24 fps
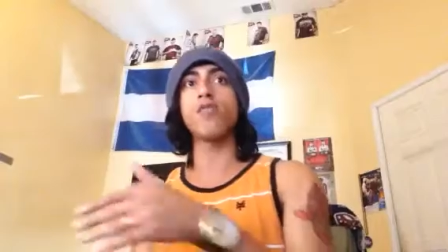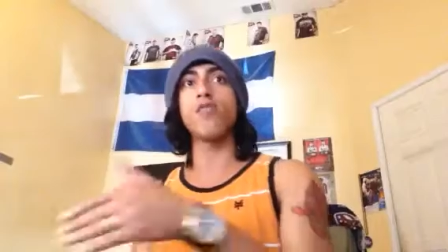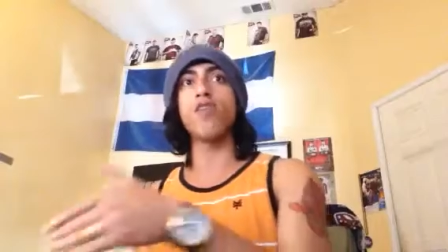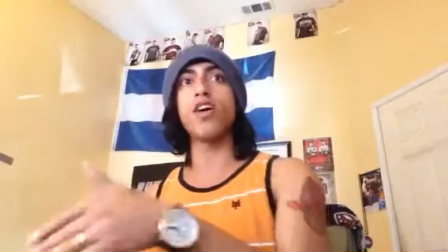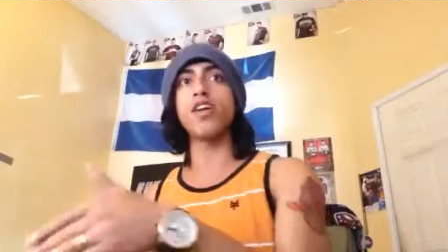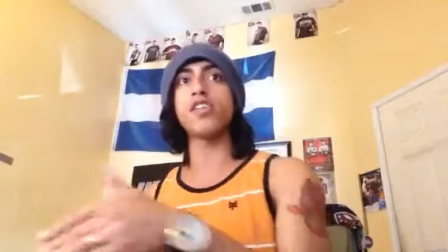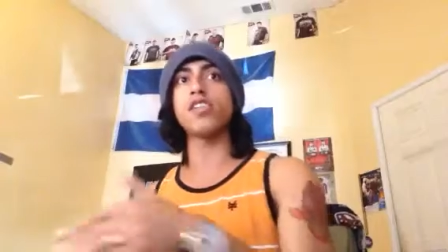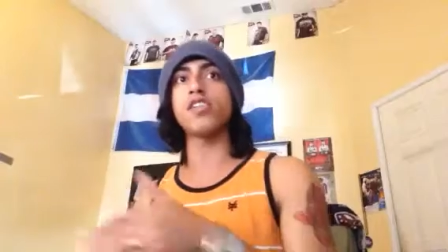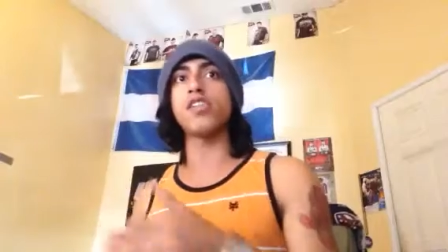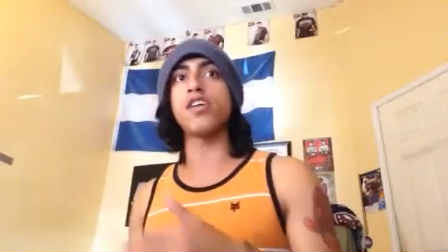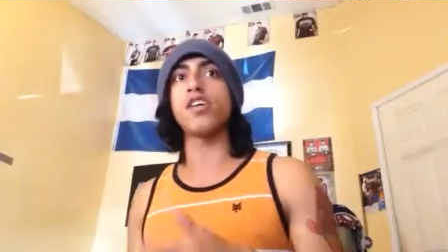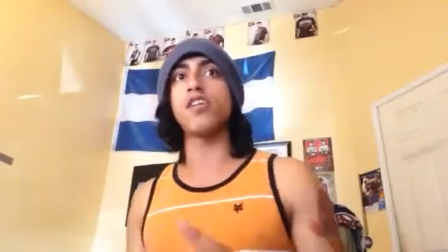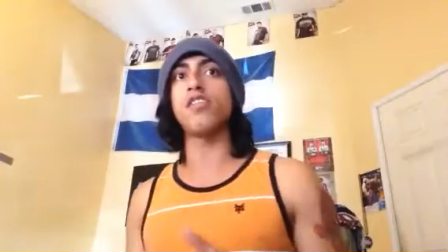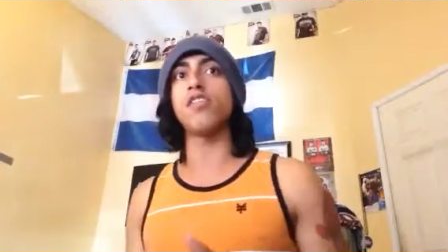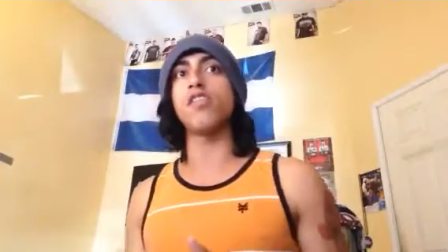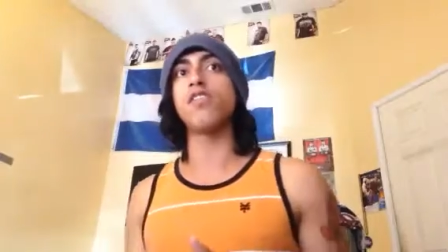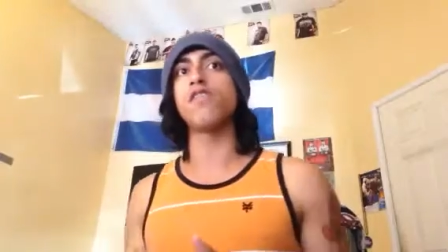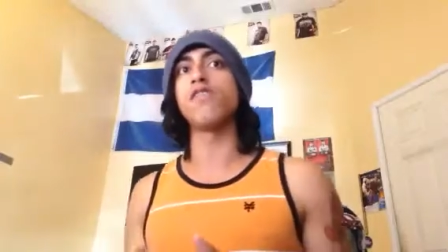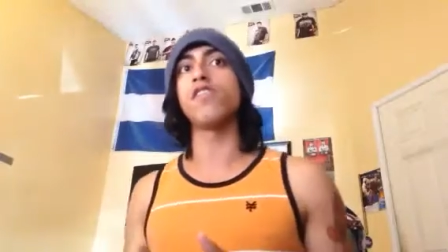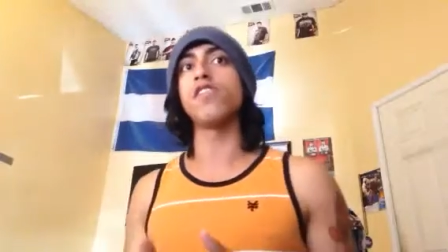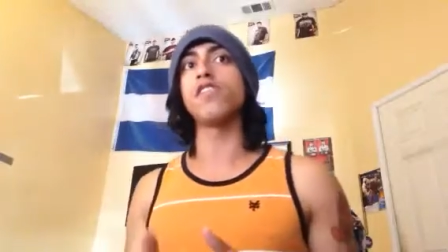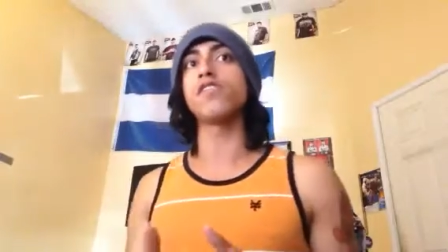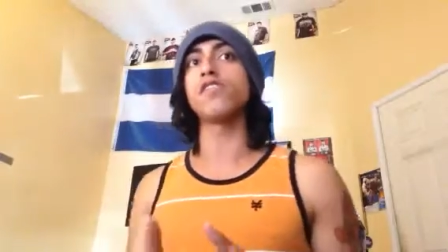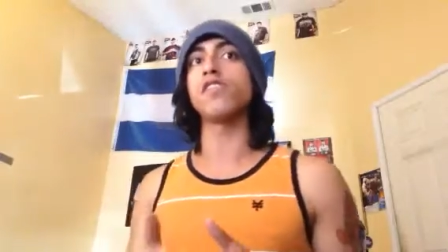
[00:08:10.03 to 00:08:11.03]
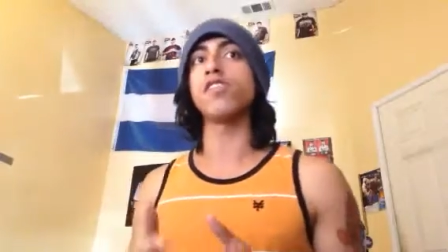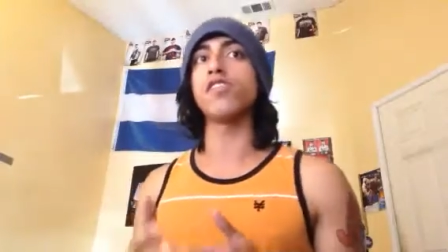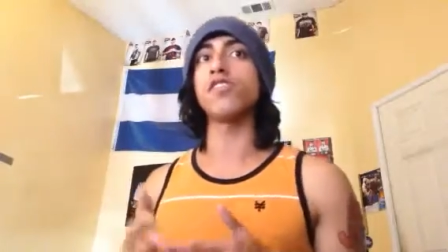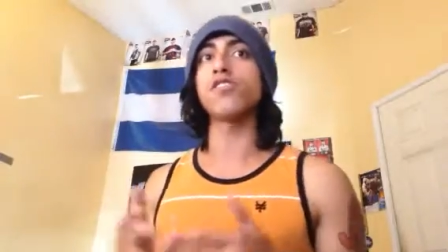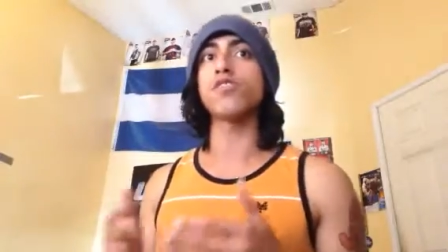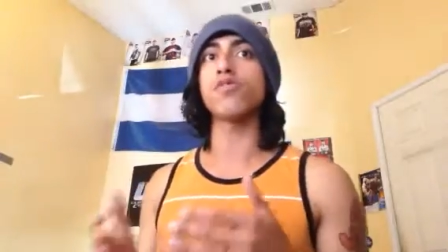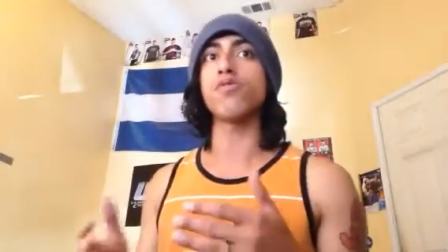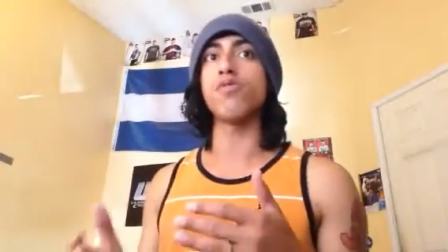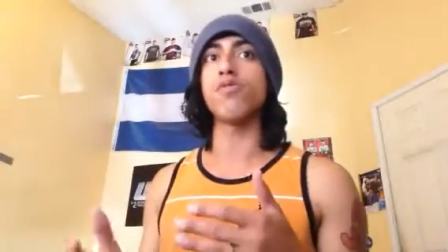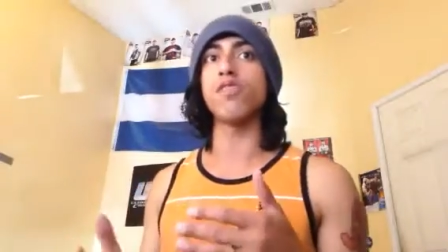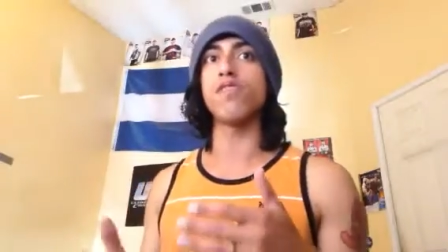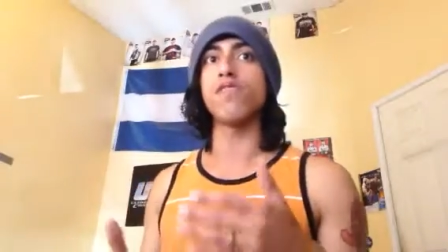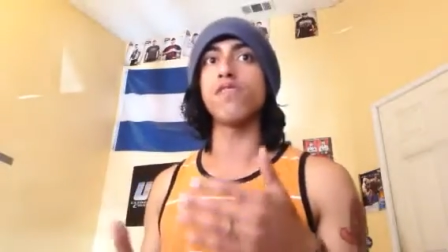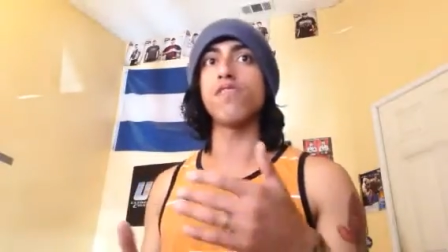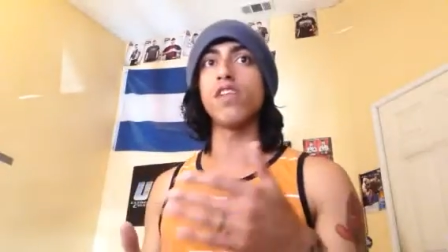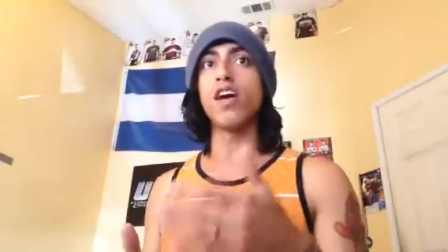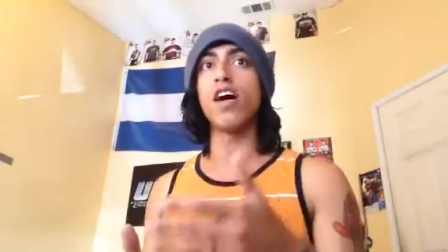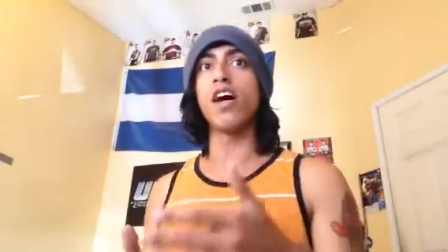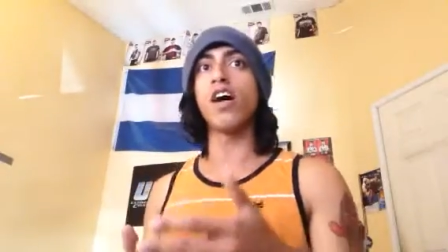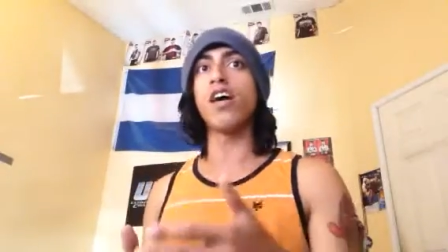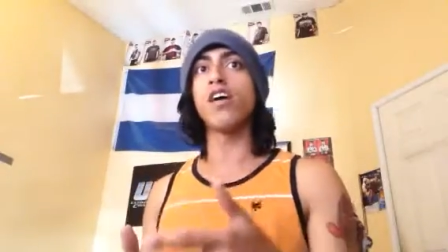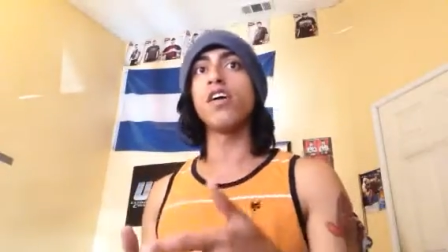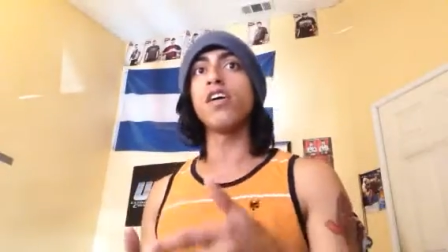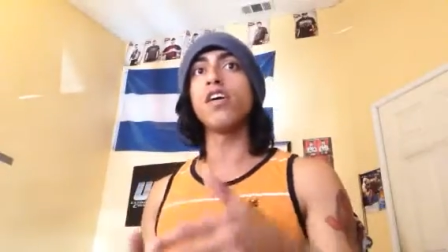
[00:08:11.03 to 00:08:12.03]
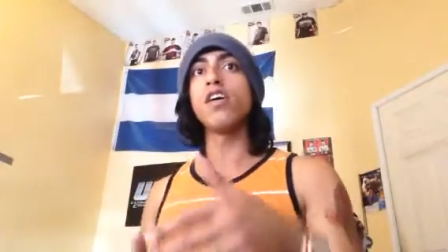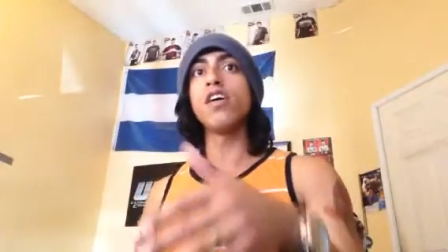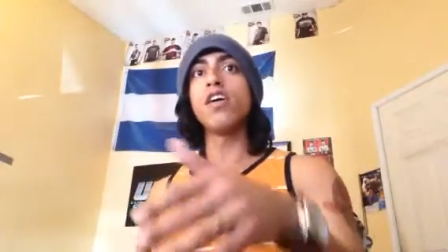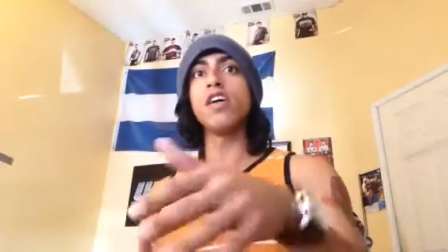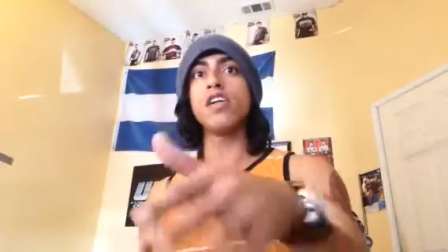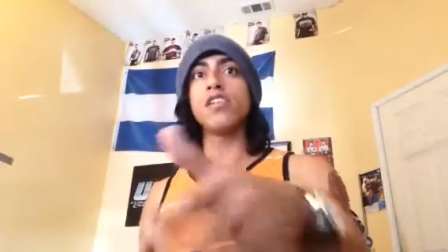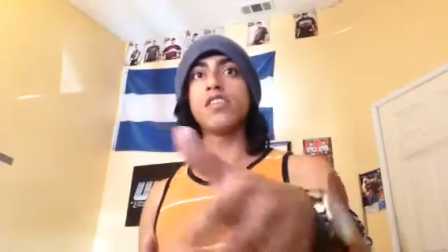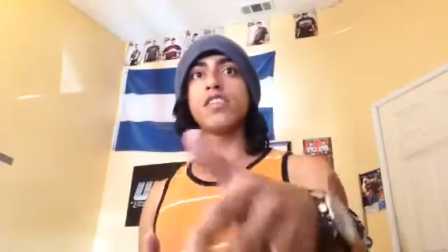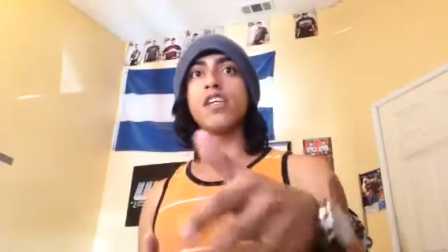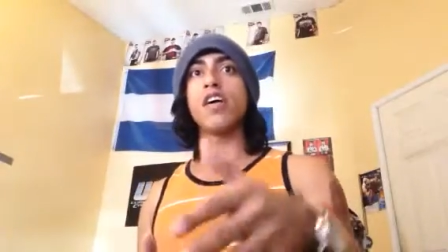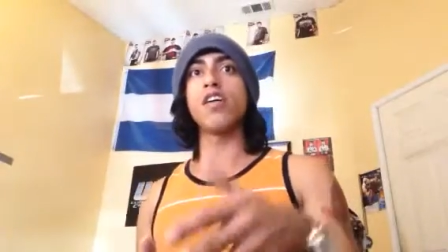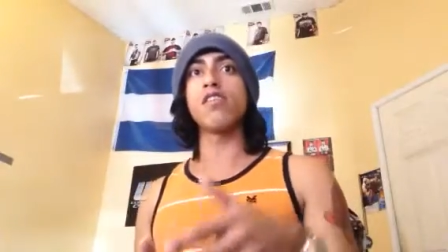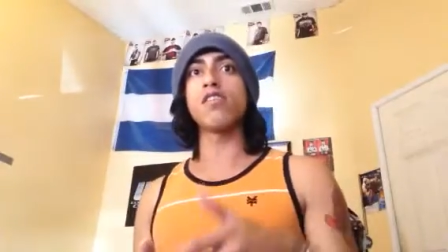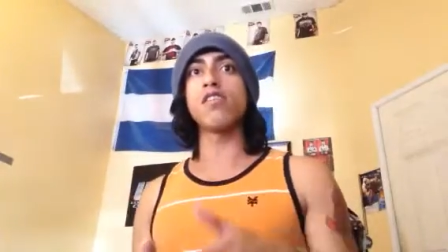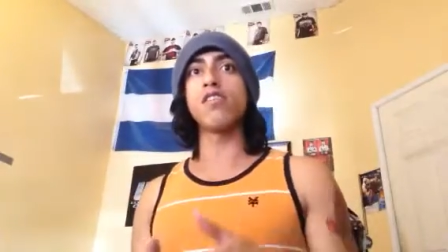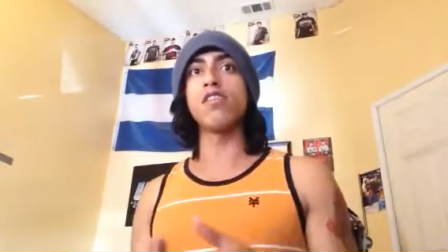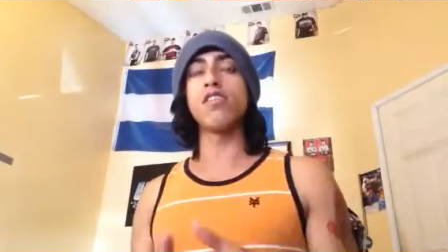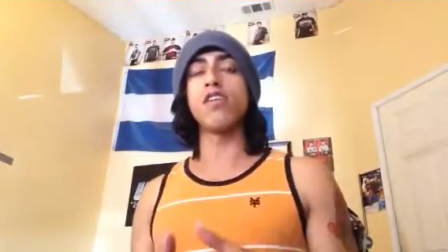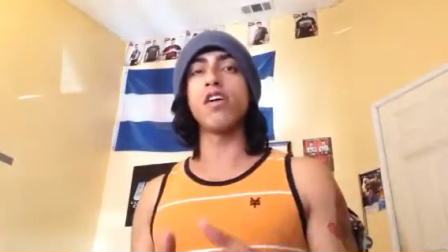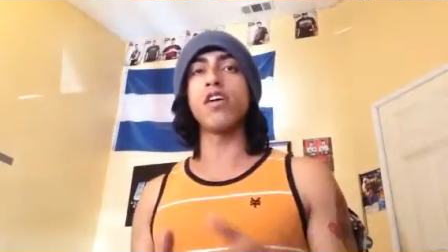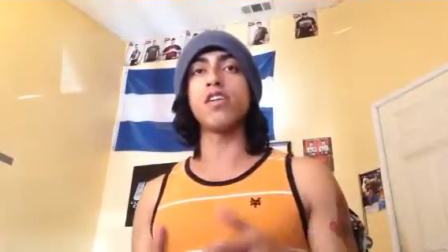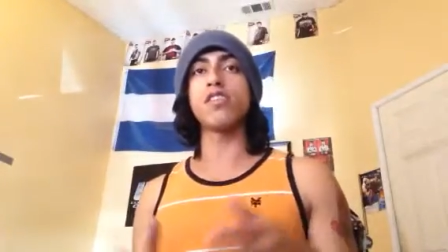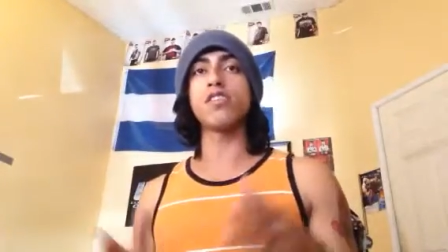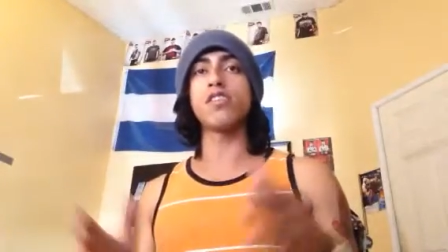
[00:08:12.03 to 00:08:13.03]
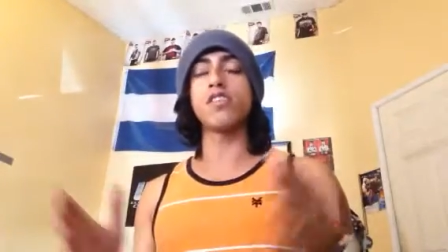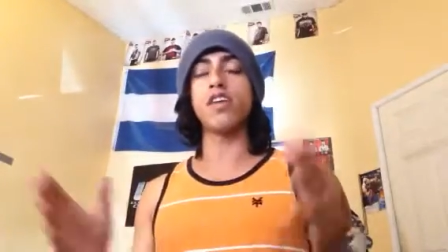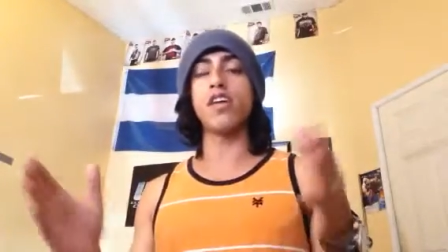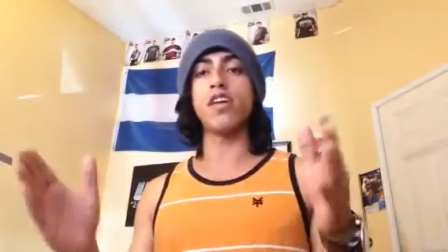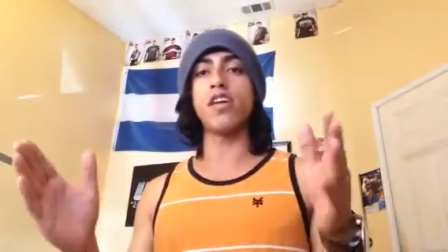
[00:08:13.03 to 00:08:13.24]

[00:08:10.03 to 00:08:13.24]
at Washington University School of Law in South Lu- in,